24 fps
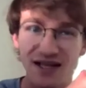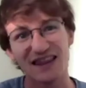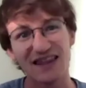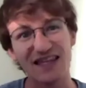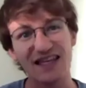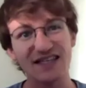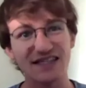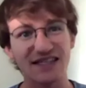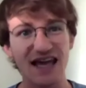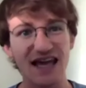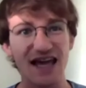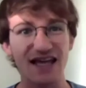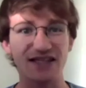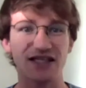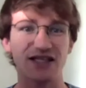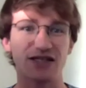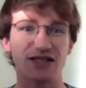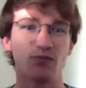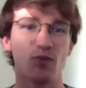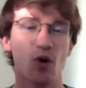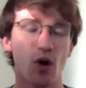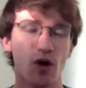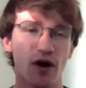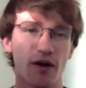These days, it's
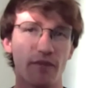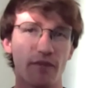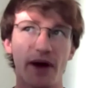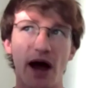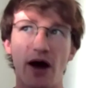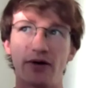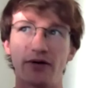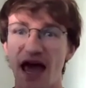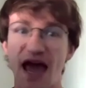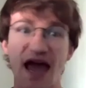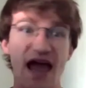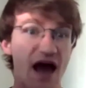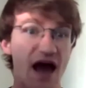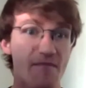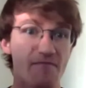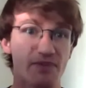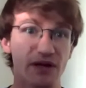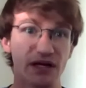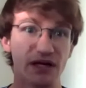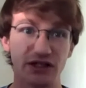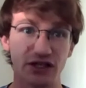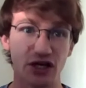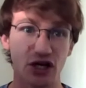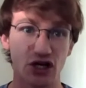more about, hey, I'm
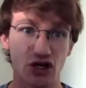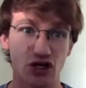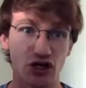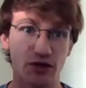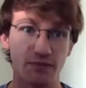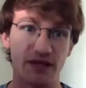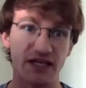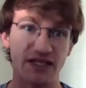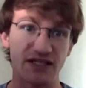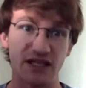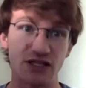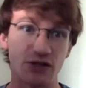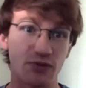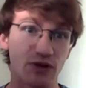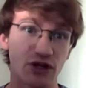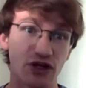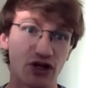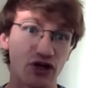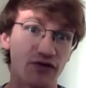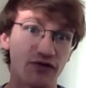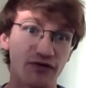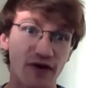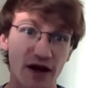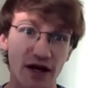building a good business with
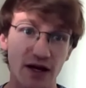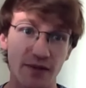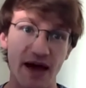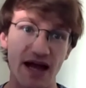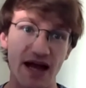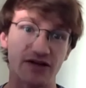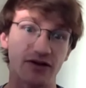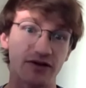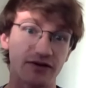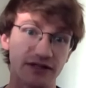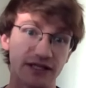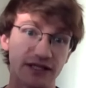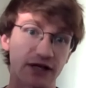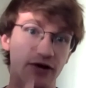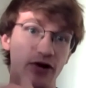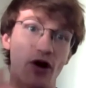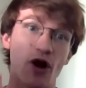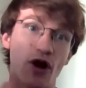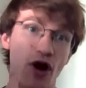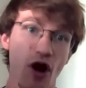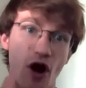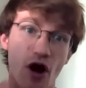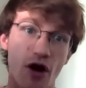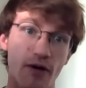good fundamentals. Here
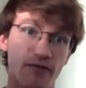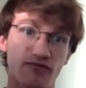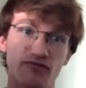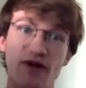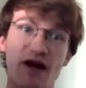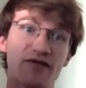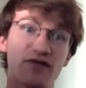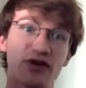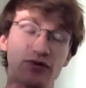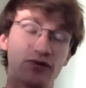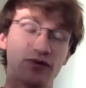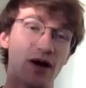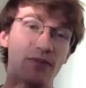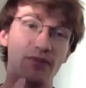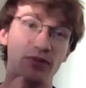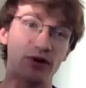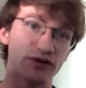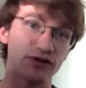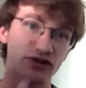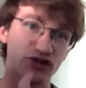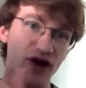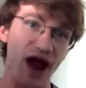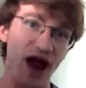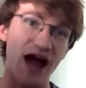are our revenue
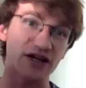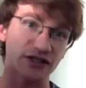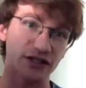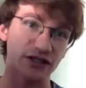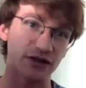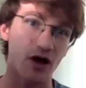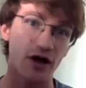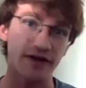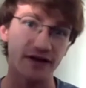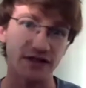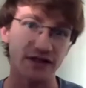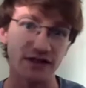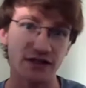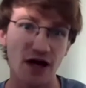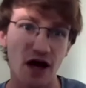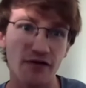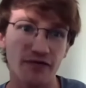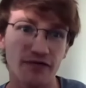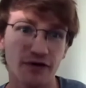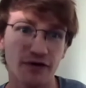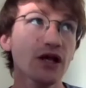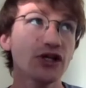numbers, traction, all this stuff.